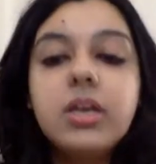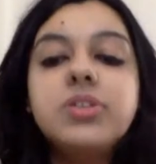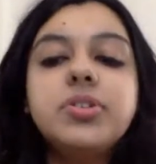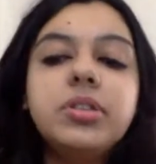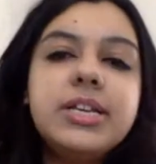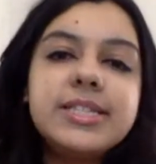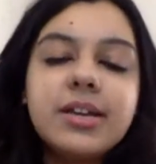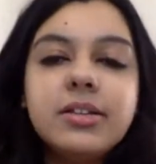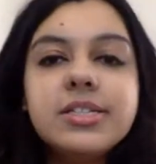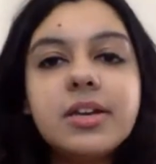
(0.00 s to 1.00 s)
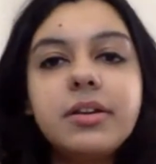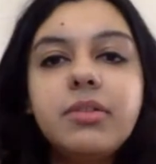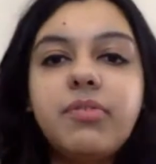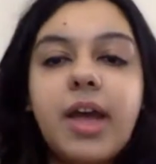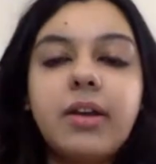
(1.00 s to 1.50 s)
So these are the
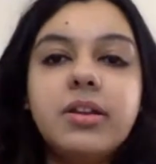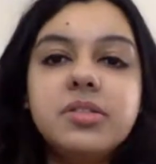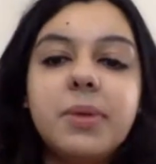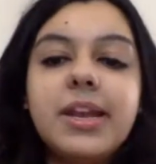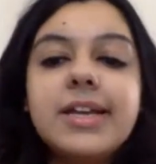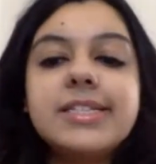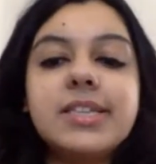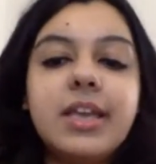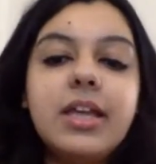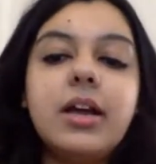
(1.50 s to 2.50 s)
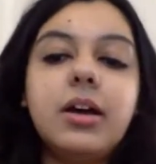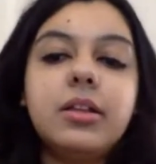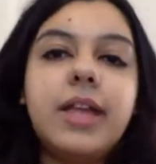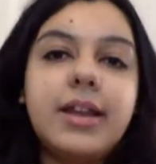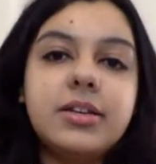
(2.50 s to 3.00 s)
certain factors when I say
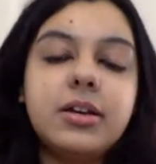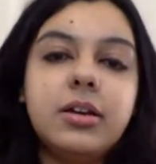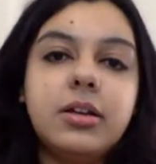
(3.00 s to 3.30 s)
that